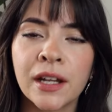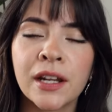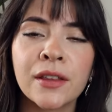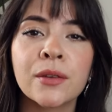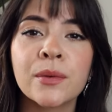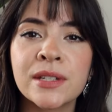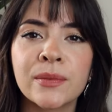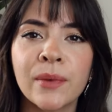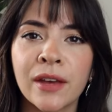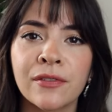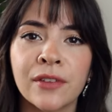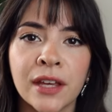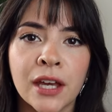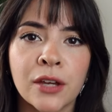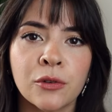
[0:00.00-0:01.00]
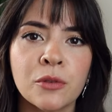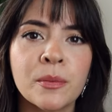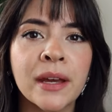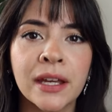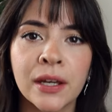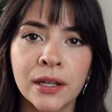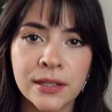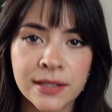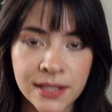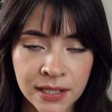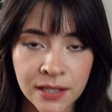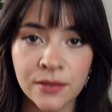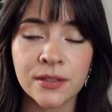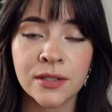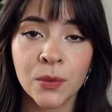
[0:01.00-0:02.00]
Another reason why I feel like I grew my
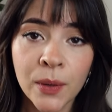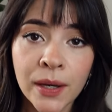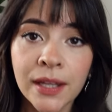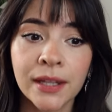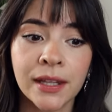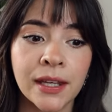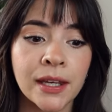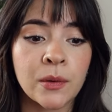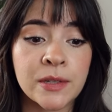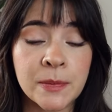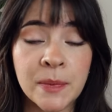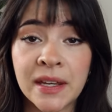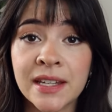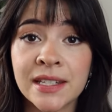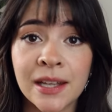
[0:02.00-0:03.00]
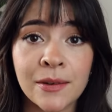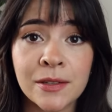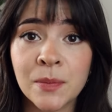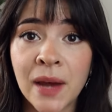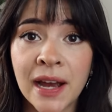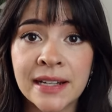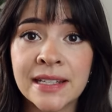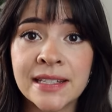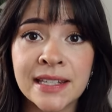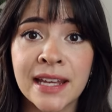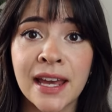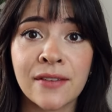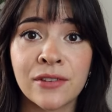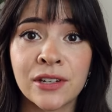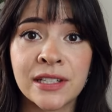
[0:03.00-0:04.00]
skills quickly was because I was
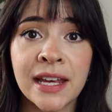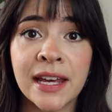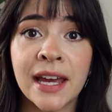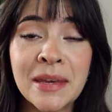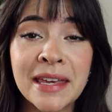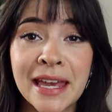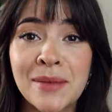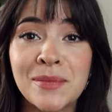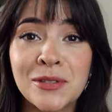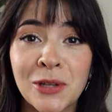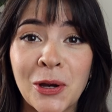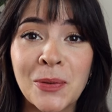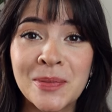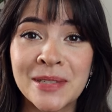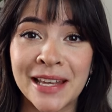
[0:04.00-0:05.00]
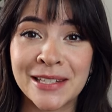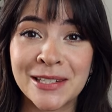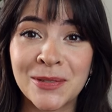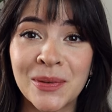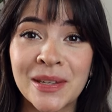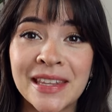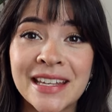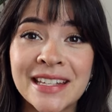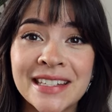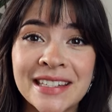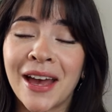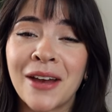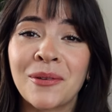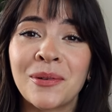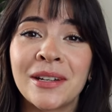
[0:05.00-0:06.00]
practicing every day. I became so obsessed with this.
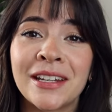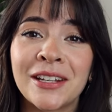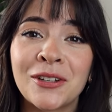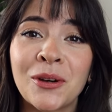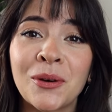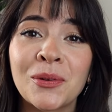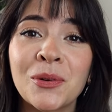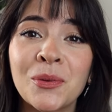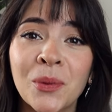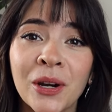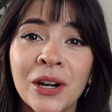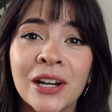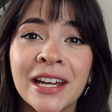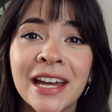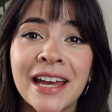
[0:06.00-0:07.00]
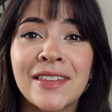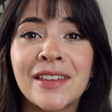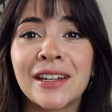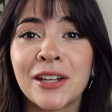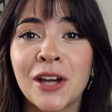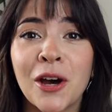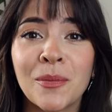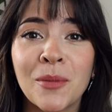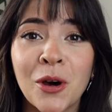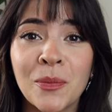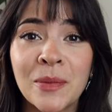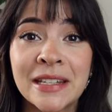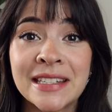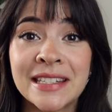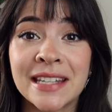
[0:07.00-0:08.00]
I would go to work and then come
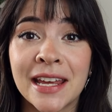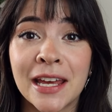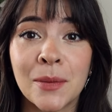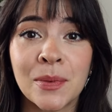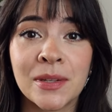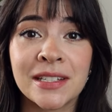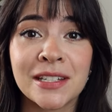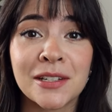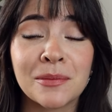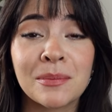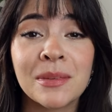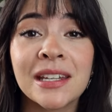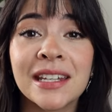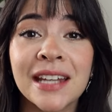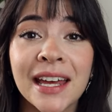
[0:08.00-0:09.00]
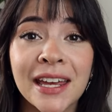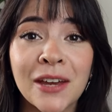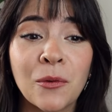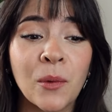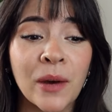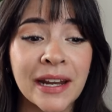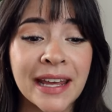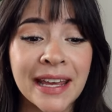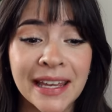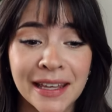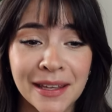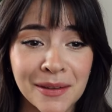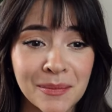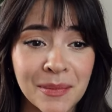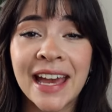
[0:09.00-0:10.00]
home and stay up until midnight, 1
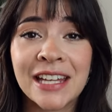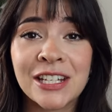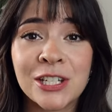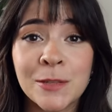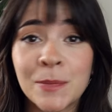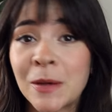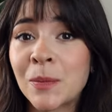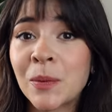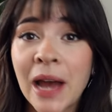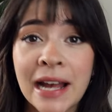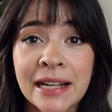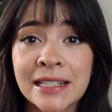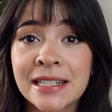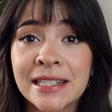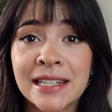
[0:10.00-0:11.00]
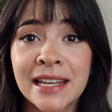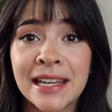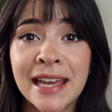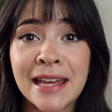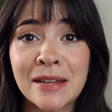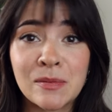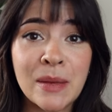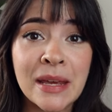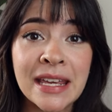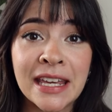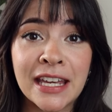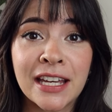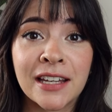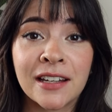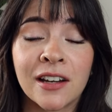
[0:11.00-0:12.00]
a.m. and just be practicing and
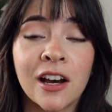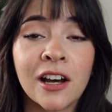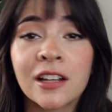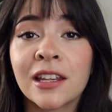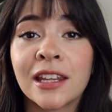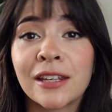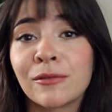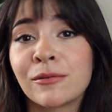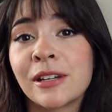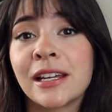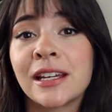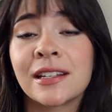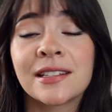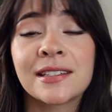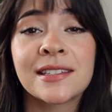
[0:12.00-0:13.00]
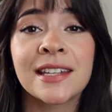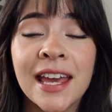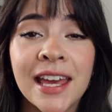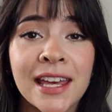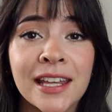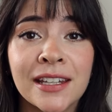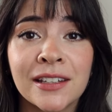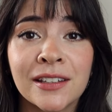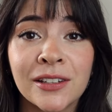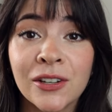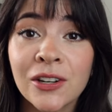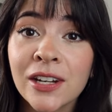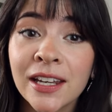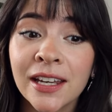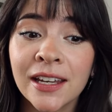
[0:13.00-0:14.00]
making ugly rings and
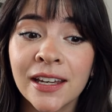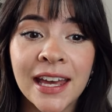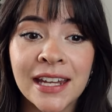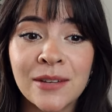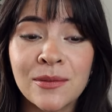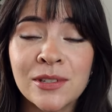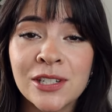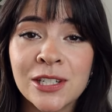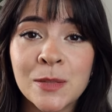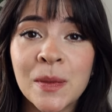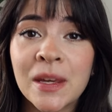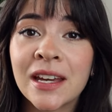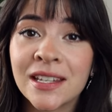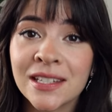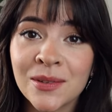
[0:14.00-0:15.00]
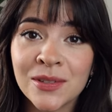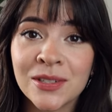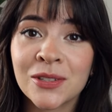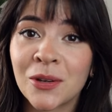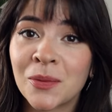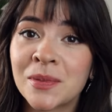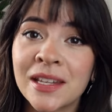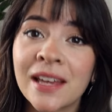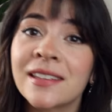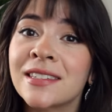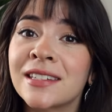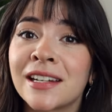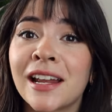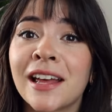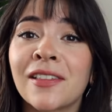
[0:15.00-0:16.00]
learning. And it was just because I was so
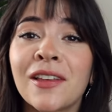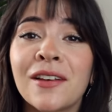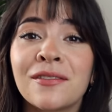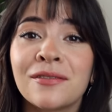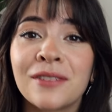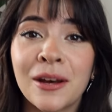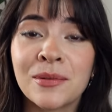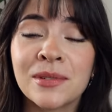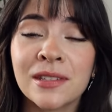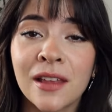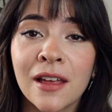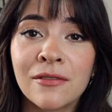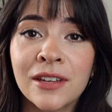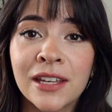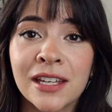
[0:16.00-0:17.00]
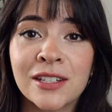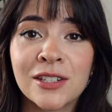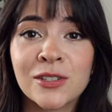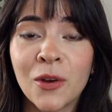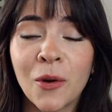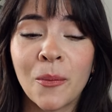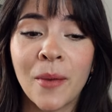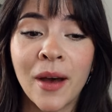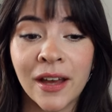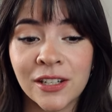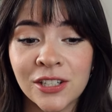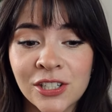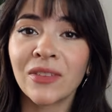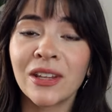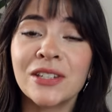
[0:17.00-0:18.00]
obsessed and I was loving it so
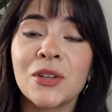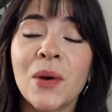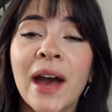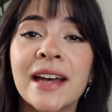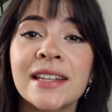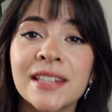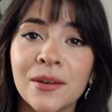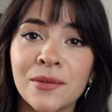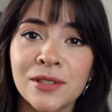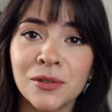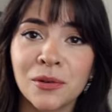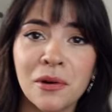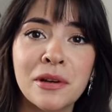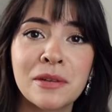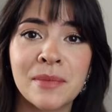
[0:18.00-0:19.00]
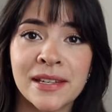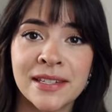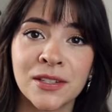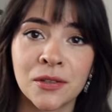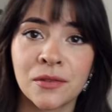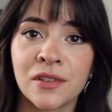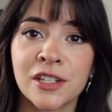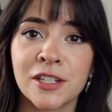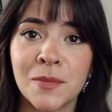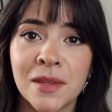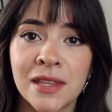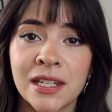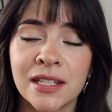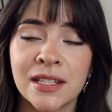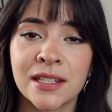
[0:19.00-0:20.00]
much. So as I was growing my
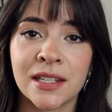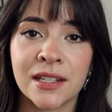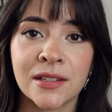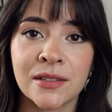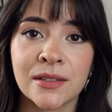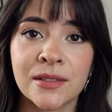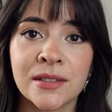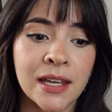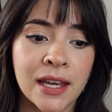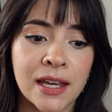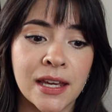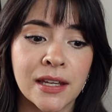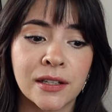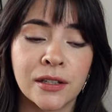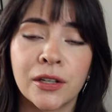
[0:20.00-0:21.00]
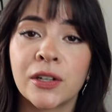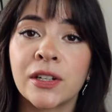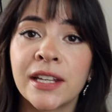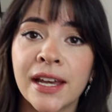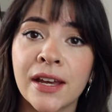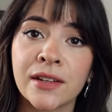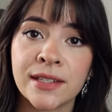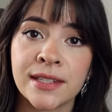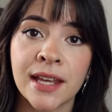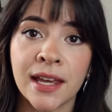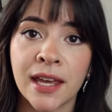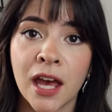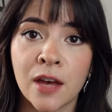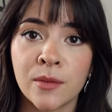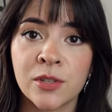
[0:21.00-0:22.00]
silversmithing skills and learning how to
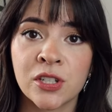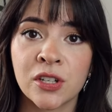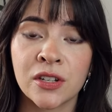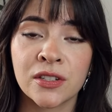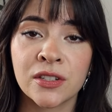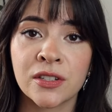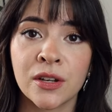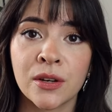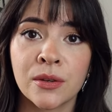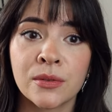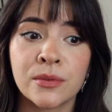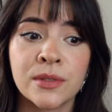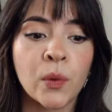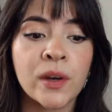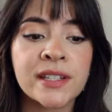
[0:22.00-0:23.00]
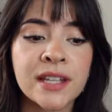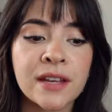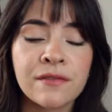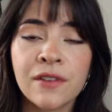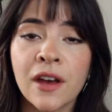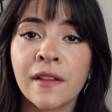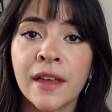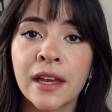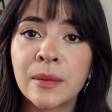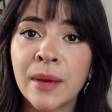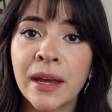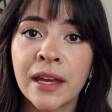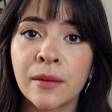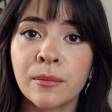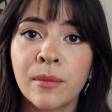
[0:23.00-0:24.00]
set cabochon stones, once I felt like
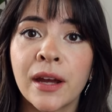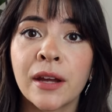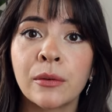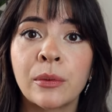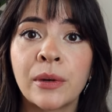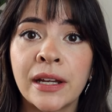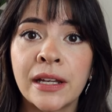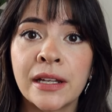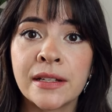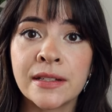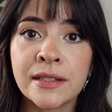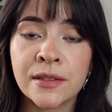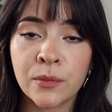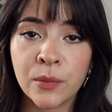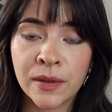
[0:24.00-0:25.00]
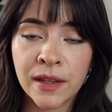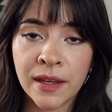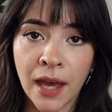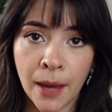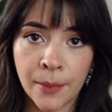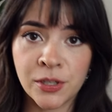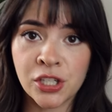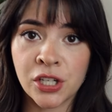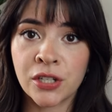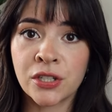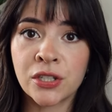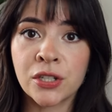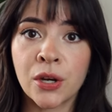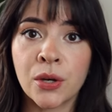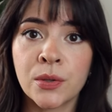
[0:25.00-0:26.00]
my rings with the cabochon
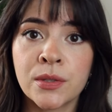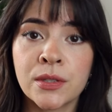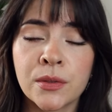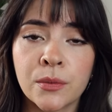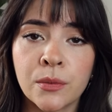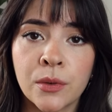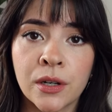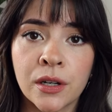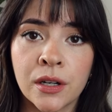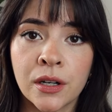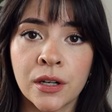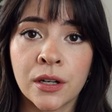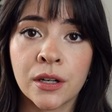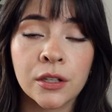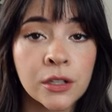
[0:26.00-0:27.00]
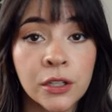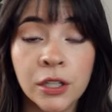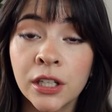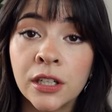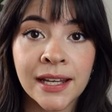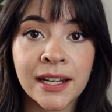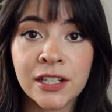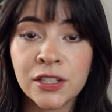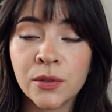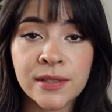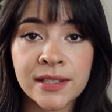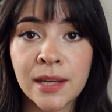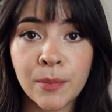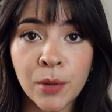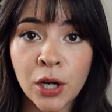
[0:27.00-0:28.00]
stones were good, and I
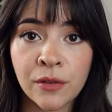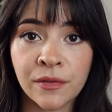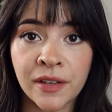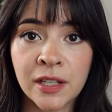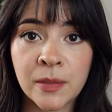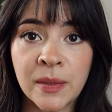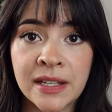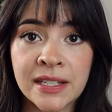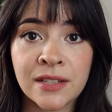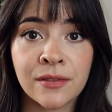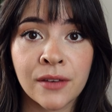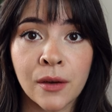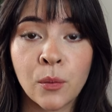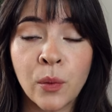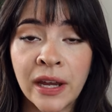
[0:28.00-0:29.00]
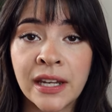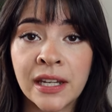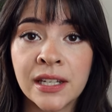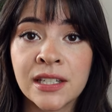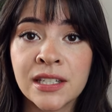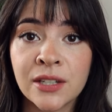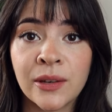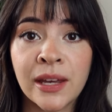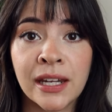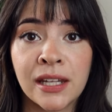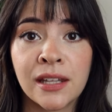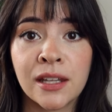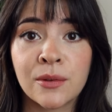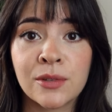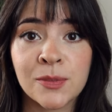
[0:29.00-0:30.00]
don't say perfect because if I waited until
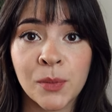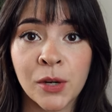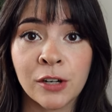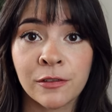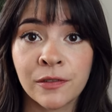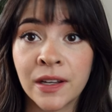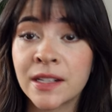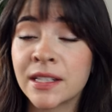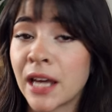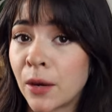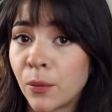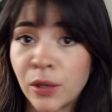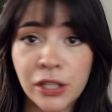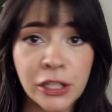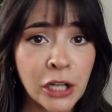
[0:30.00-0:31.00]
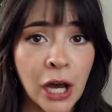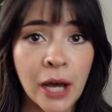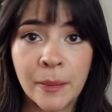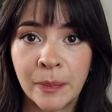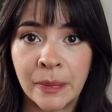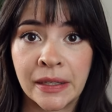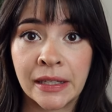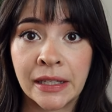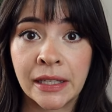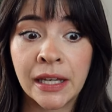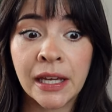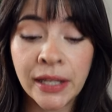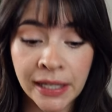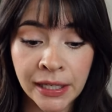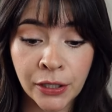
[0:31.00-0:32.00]
anything was perfect, I would not be
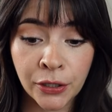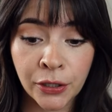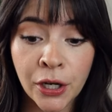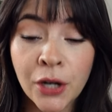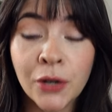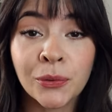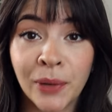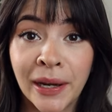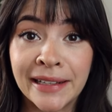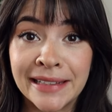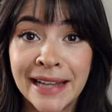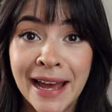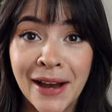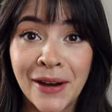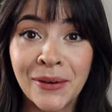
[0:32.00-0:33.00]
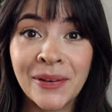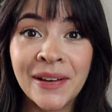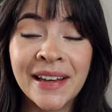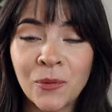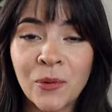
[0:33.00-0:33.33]
here right now.